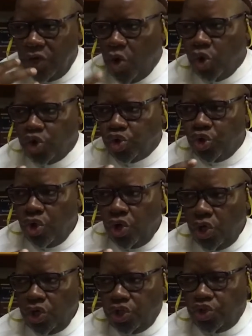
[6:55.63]
law
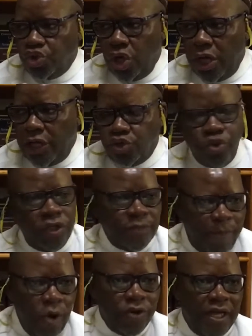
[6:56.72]
to its
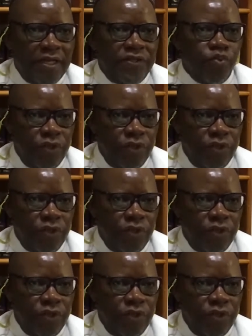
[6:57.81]
boundaries.